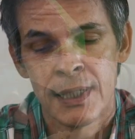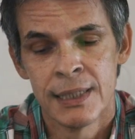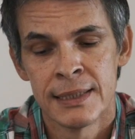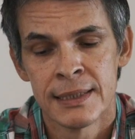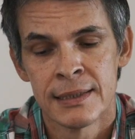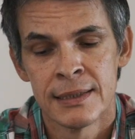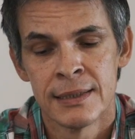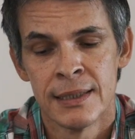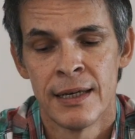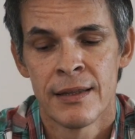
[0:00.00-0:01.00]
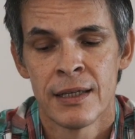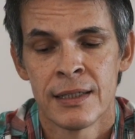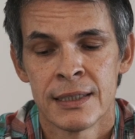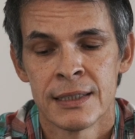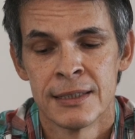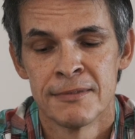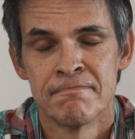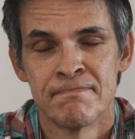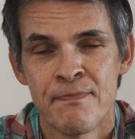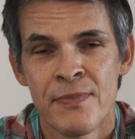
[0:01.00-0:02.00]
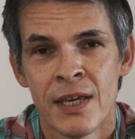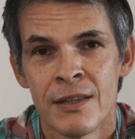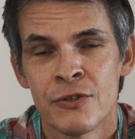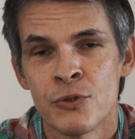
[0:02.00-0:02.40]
and I think the